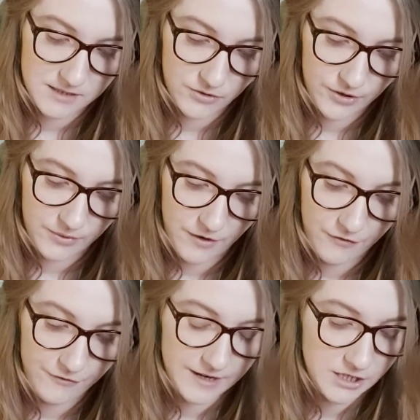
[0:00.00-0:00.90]
through a
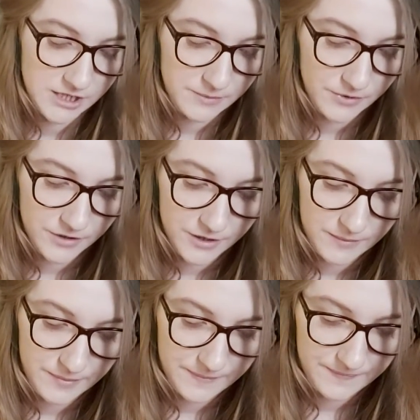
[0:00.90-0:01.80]
friendship
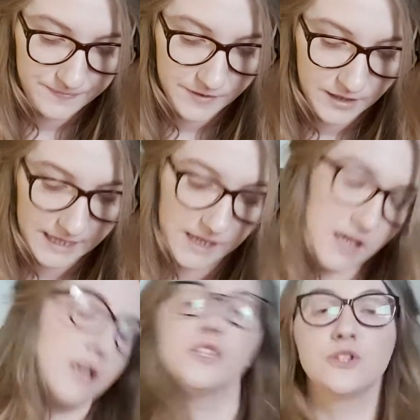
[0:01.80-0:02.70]
group, like
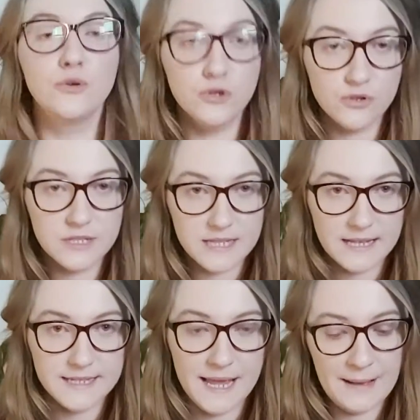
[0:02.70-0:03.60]
a social
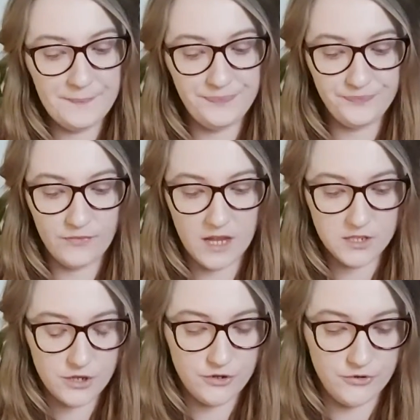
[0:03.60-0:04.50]
setting, a
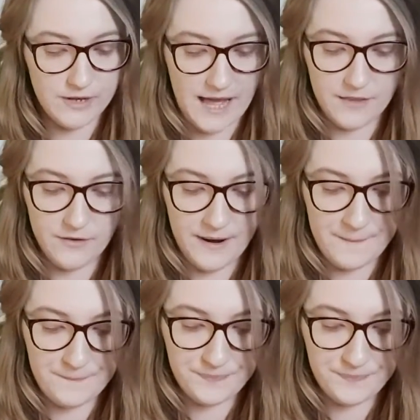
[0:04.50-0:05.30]
social gathering,